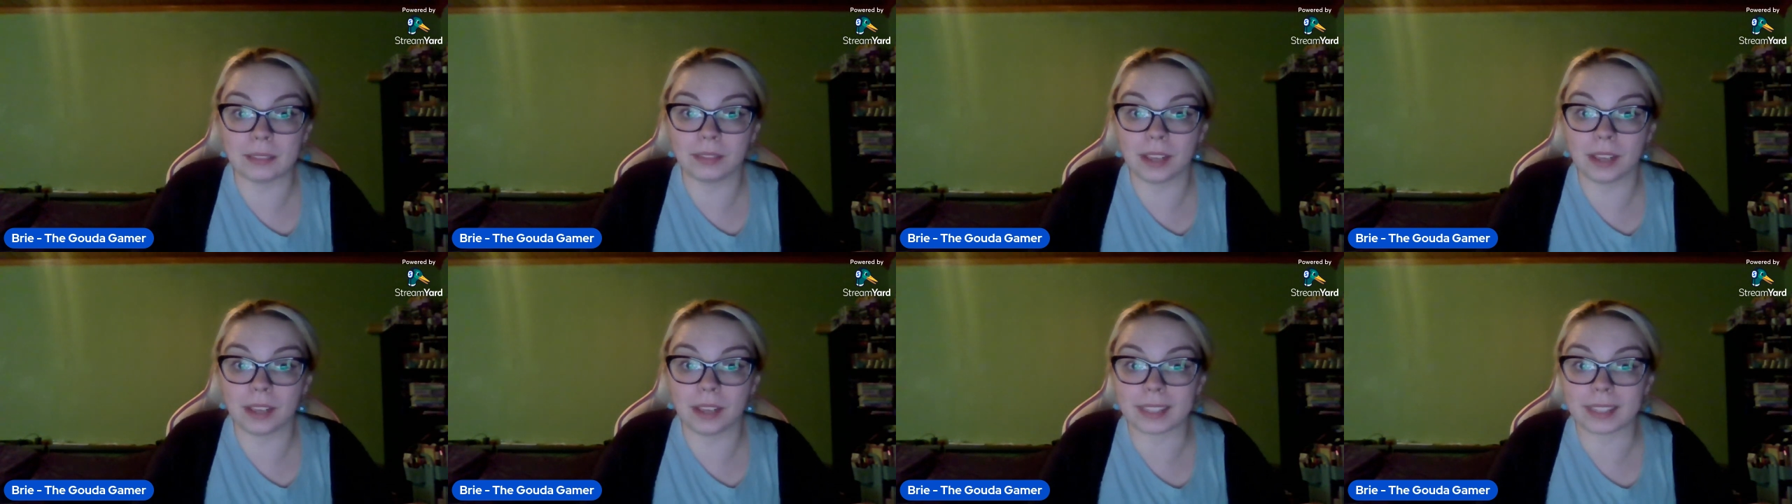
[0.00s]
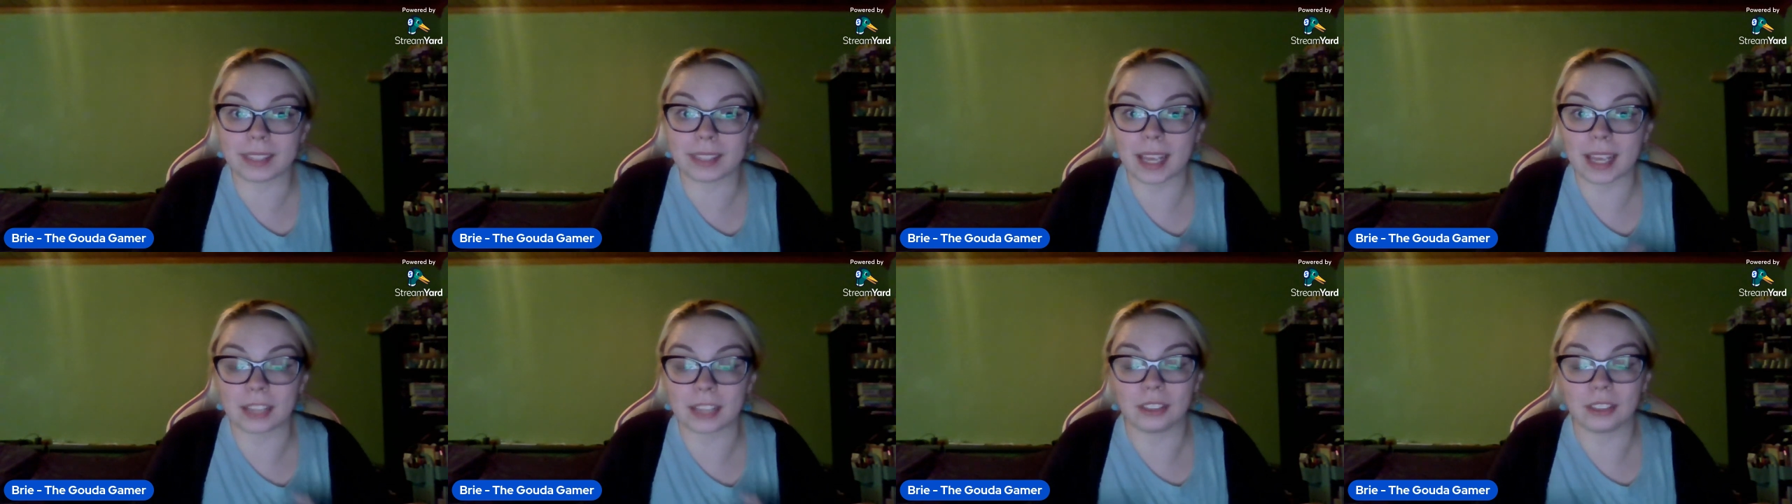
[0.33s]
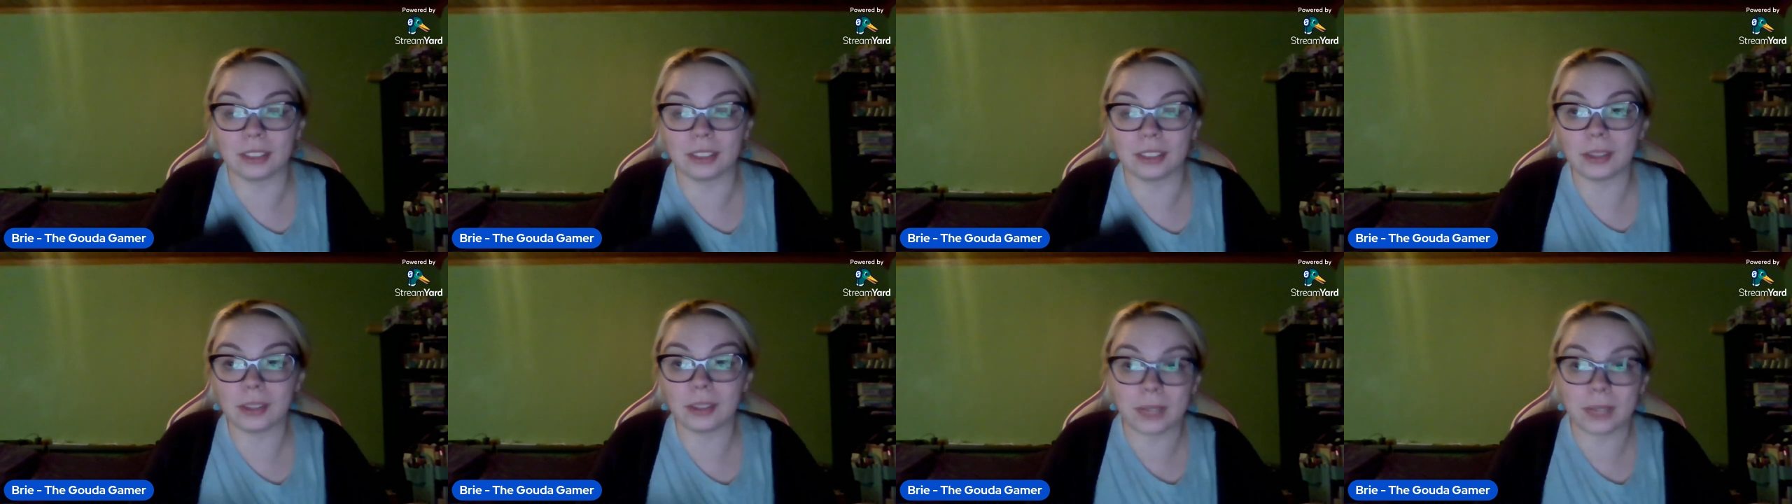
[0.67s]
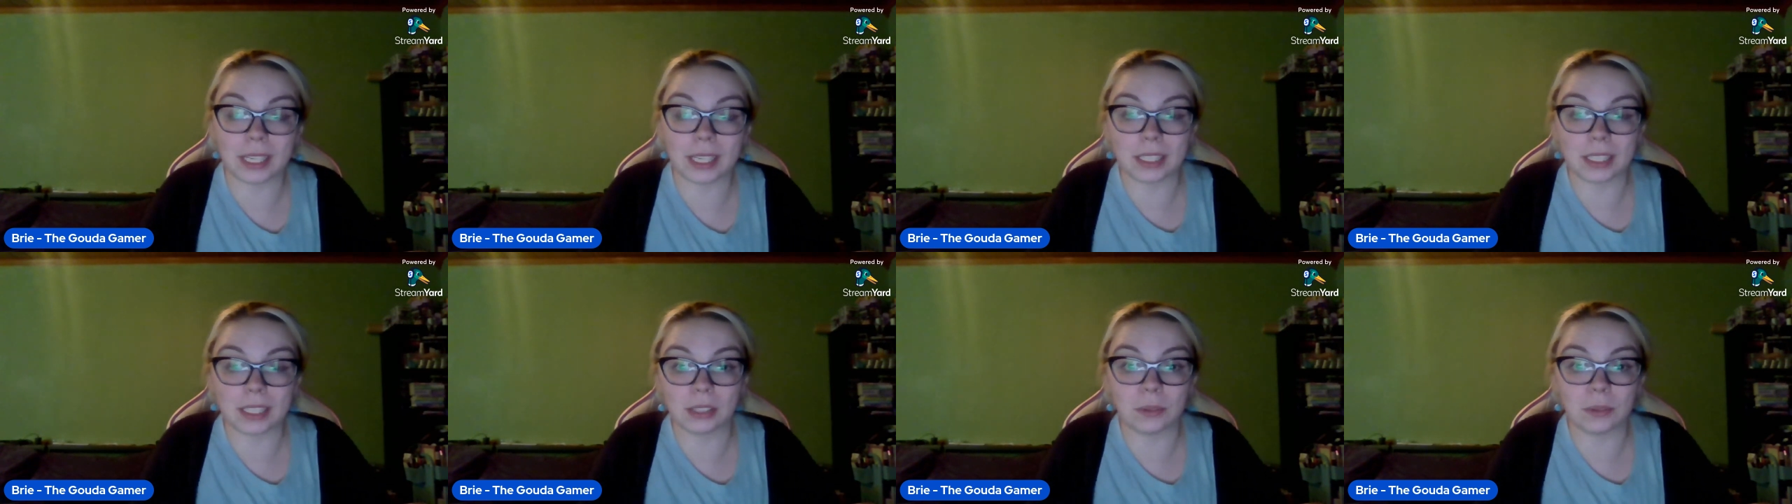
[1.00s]
Fluxx. They actually
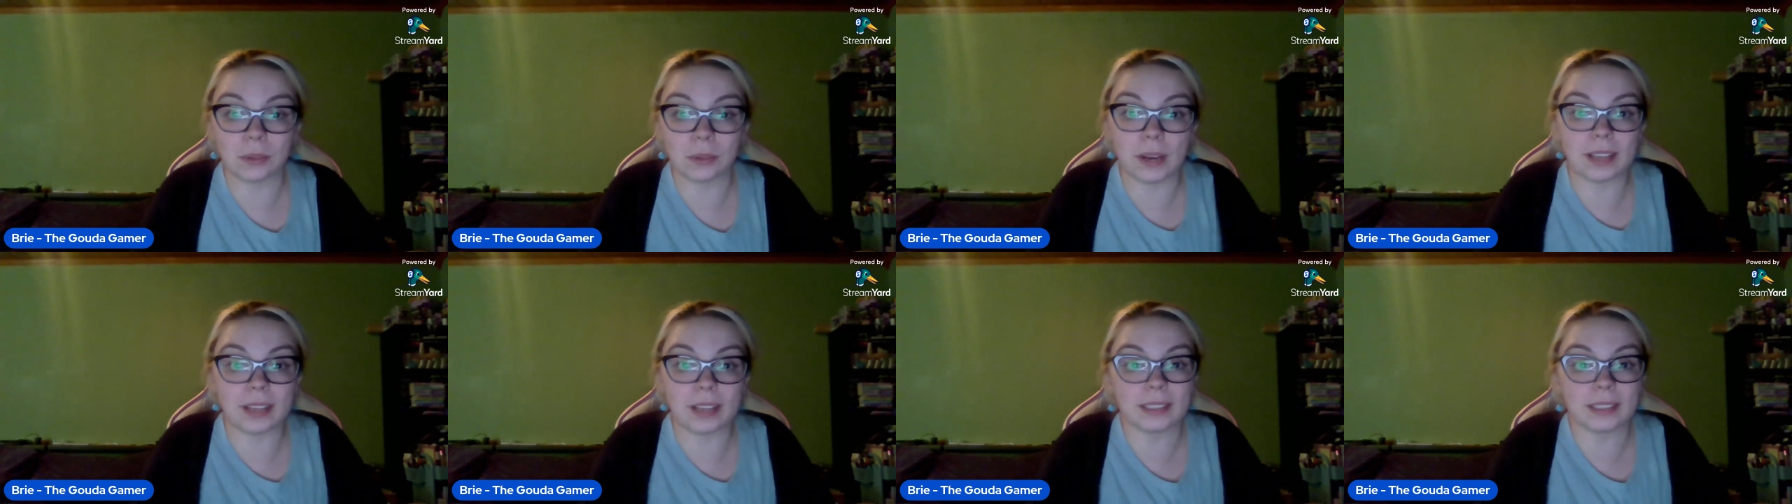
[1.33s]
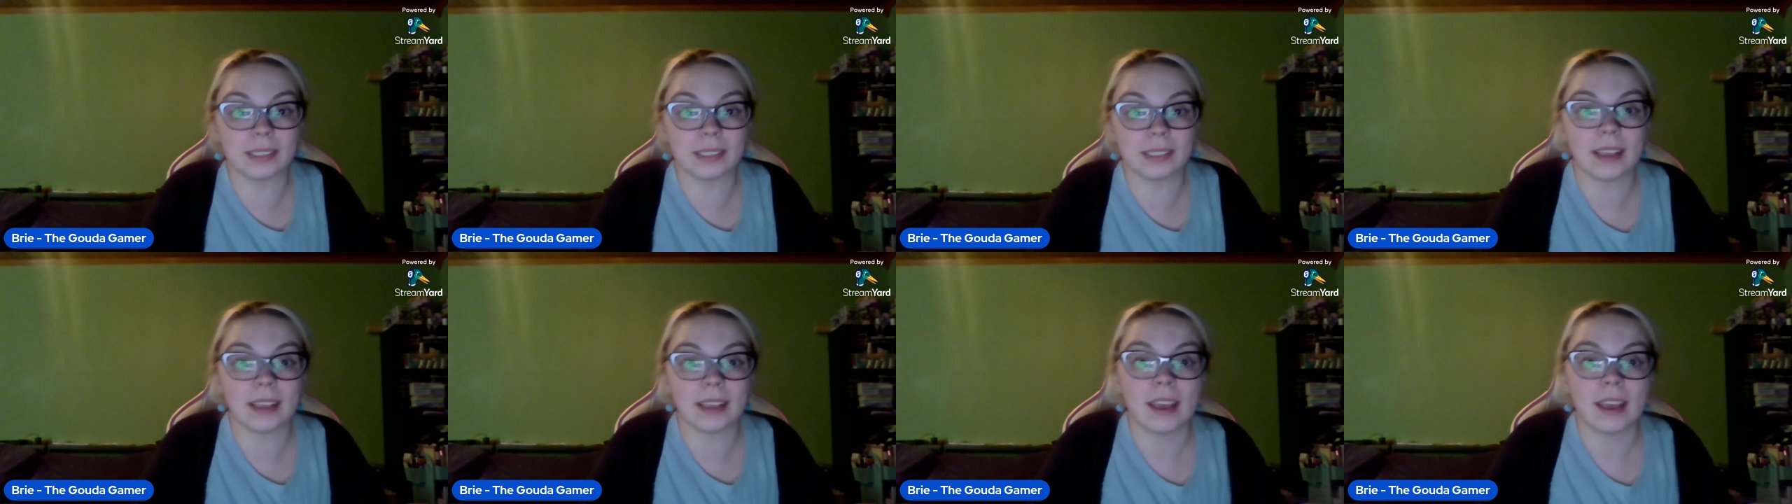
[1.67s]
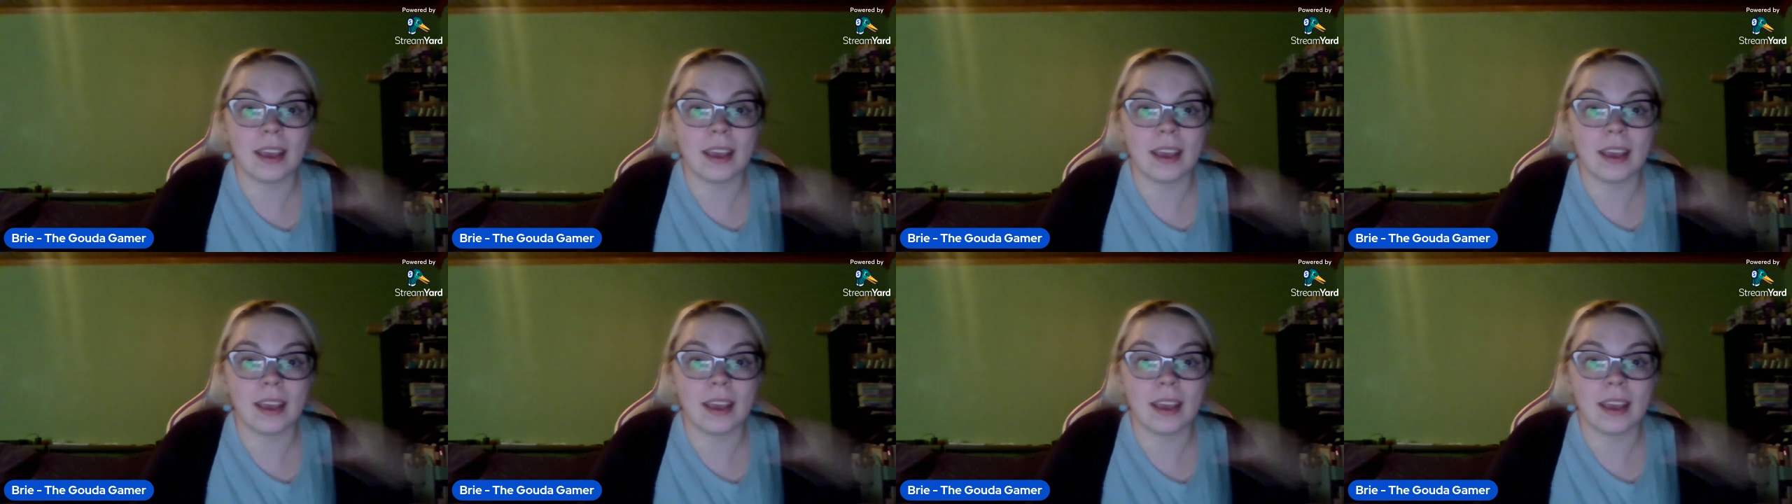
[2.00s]
donated to us.